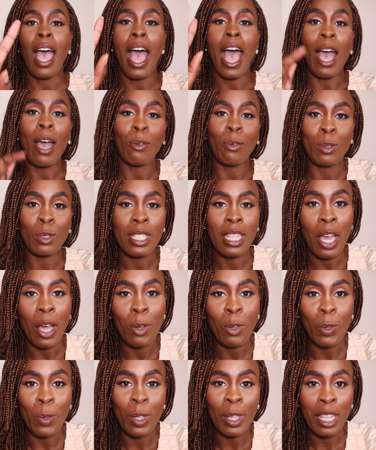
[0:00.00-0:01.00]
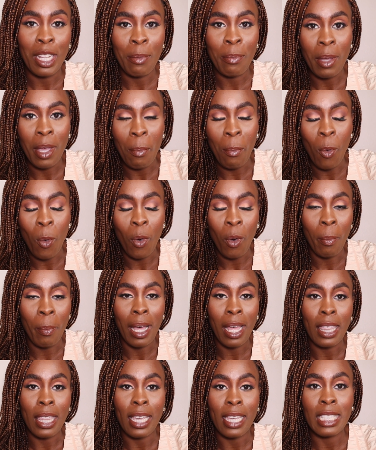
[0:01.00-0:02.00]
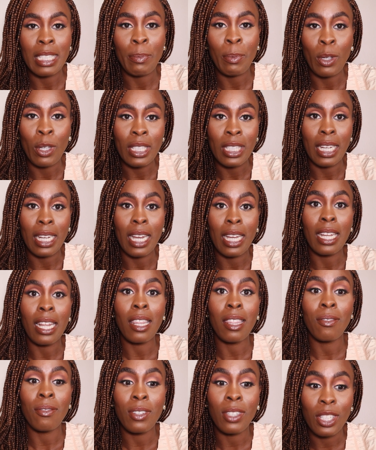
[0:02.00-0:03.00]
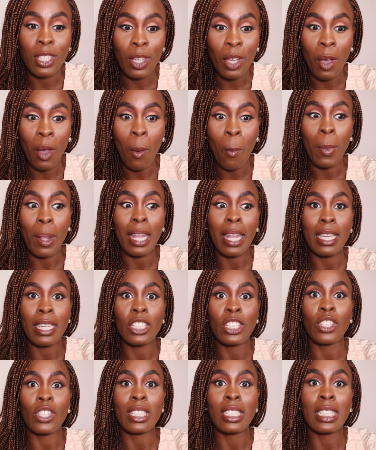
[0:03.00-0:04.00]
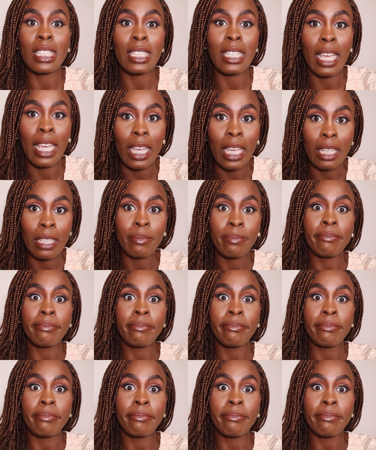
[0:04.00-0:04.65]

I will tell you a little bit more about that experience in another video, but let's just say